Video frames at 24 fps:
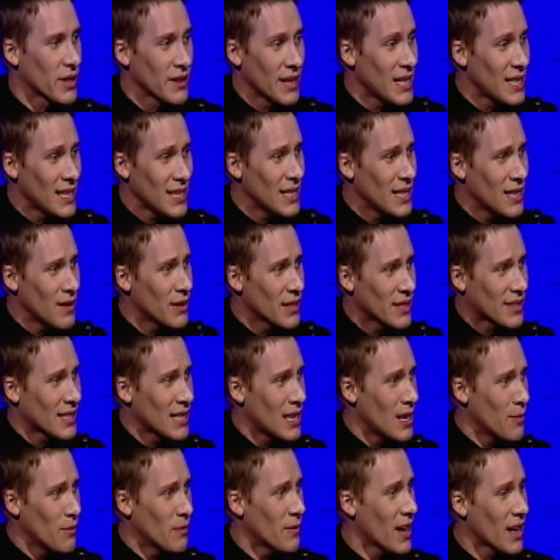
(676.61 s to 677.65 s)
They didn't even
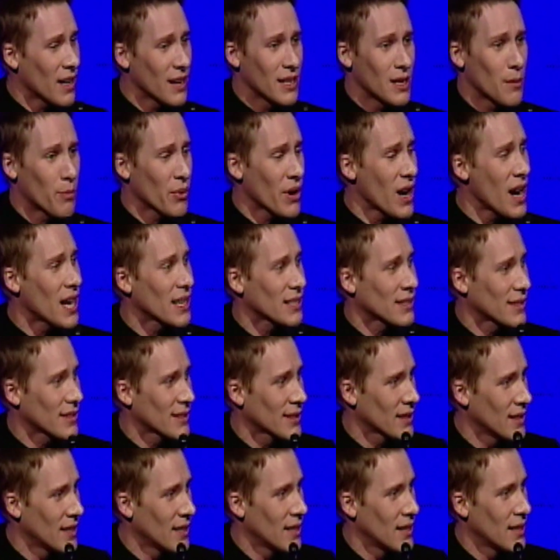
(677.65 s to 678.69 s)
seem very depressed.
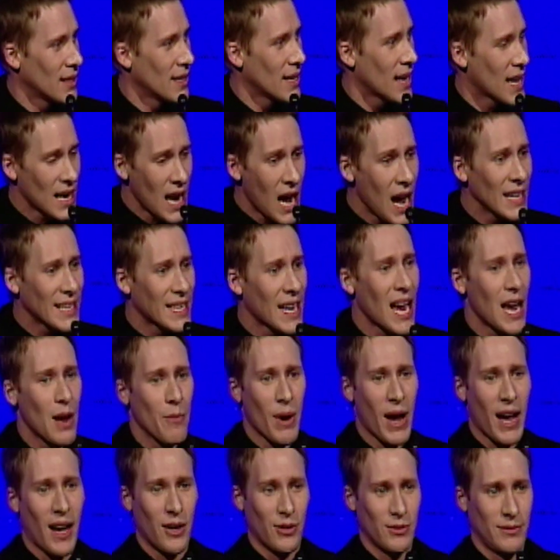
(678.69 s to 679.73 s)
And I came
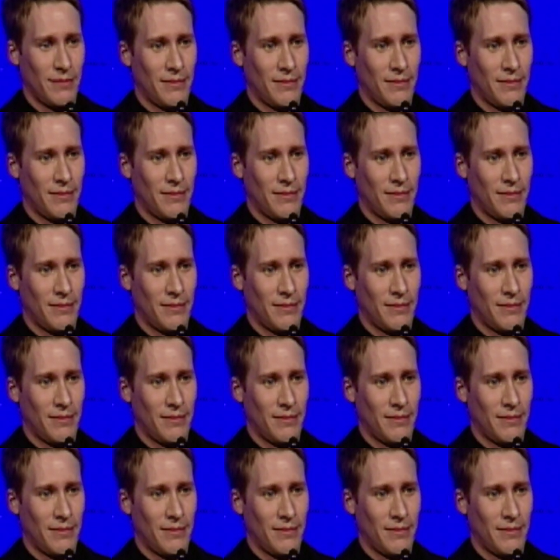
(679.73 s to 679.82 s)
out.